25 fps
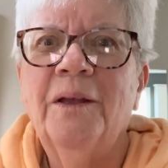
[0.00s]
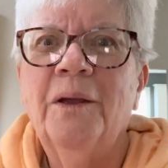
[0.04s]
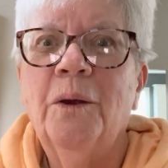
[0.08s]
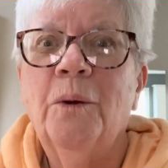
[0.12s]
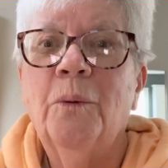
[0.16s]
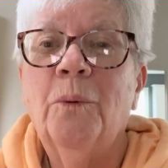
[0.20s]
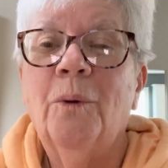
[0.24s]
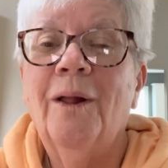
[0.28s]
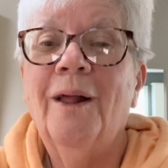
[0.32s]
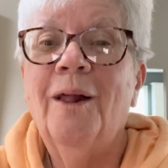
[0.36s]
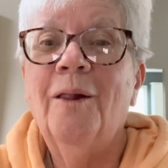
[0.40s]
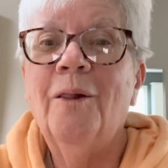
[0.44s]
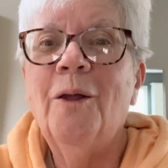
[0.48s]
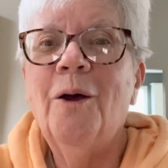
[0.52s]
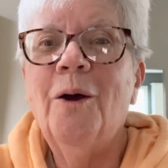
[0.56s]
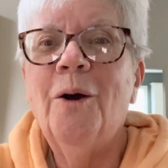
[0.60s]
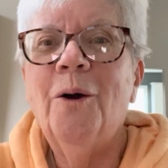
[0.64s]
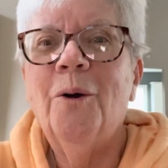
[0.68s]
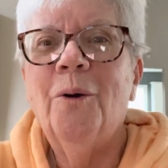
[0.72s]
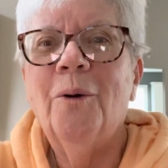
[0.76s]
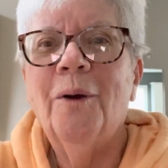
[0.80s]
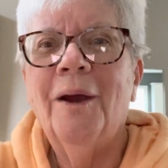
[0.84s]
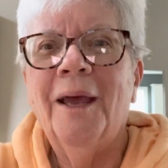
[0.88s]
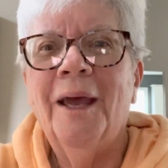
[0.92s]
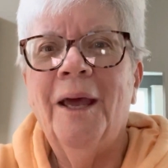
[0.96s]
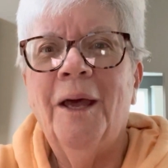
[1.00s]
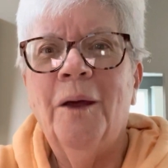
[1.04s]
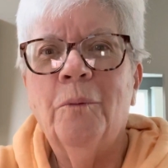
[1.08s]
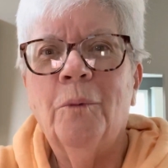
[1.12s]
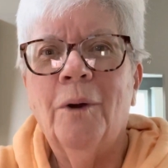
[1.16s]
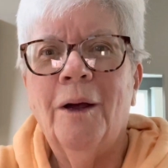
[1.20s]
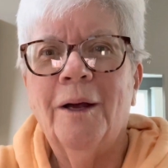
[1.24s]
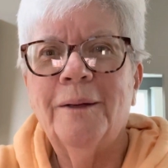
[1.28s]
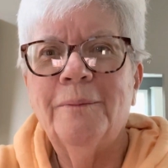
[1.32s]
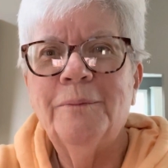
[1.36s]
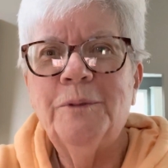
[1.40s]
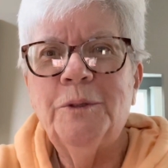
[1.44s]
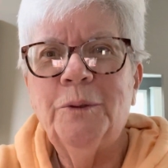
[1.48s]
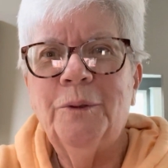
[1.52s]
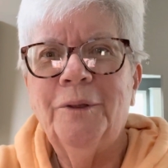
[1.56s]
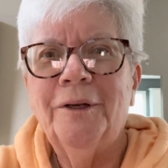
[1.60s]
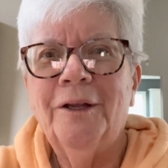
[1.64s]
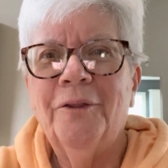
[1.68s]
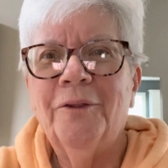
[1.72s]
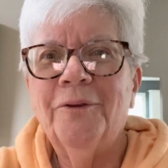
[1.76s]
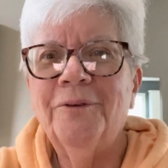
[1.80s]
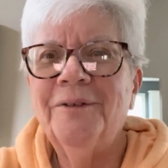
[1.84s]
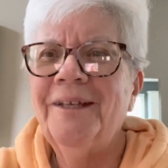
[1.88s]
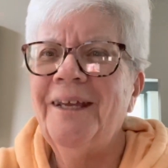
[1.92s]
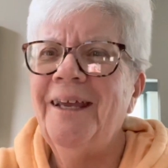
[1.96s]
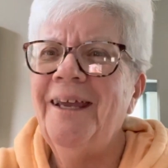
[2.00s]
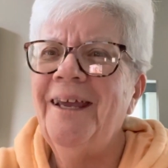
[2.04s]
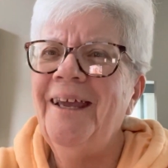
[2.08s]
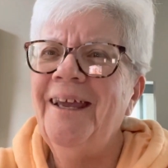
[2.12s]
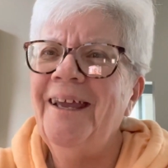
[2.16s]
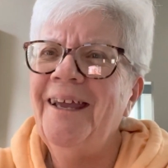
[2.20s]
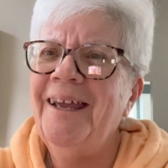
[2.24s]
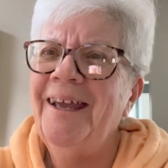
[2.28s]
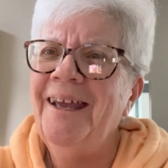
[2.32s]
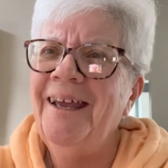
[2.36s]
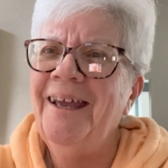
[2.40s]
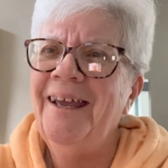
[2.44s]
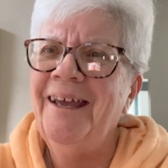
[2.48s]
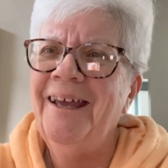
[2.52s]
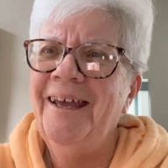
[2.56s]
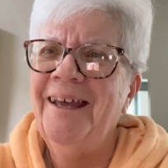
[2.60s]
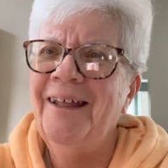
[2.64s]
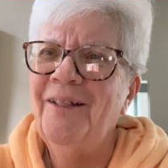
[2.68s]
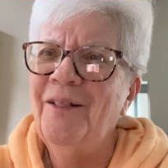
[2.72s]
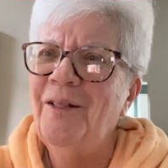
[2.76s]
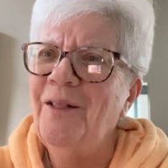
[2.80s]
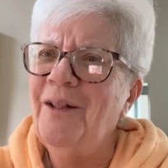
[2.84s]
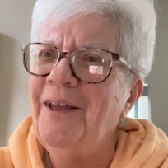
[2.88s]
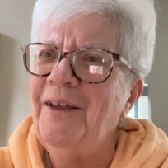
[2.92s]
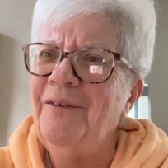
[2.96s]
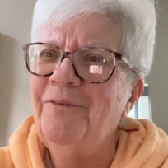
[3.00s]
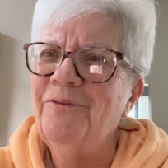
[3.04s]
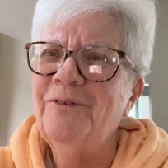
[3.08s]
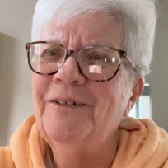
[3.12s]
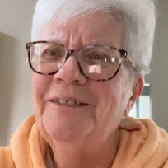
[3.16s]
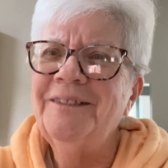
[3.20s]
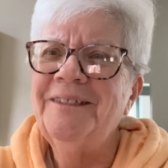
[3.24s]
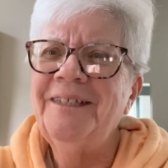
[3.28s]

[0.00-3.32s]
Well, hello, and welcome to another day in Life with